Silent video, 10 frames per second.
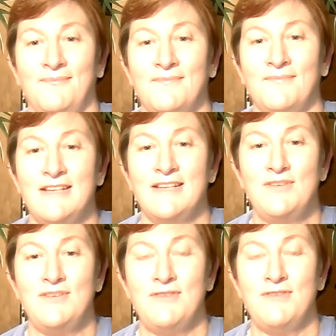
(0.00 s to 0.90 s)
So if you're
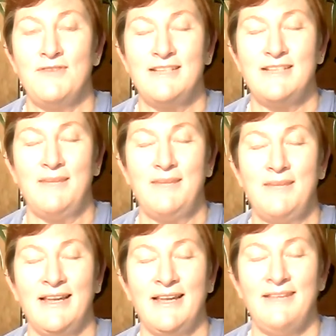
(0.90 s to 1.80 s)
ready to
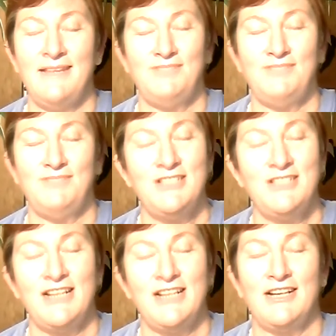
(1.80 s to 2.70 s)
begin, just
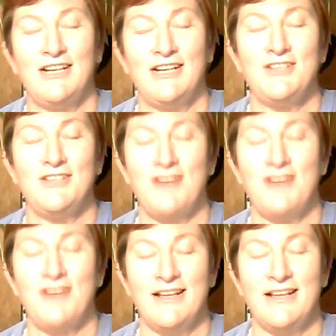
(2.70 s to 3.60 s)
gently closing your
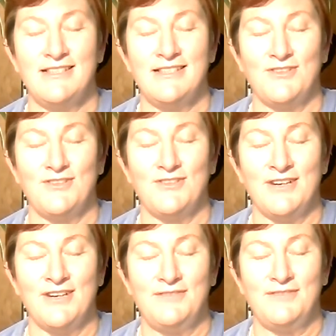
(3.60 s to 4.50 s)
eyes, or
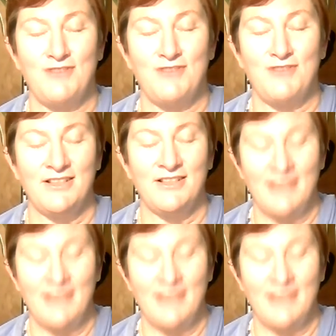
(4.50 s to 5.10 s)
if you'd rather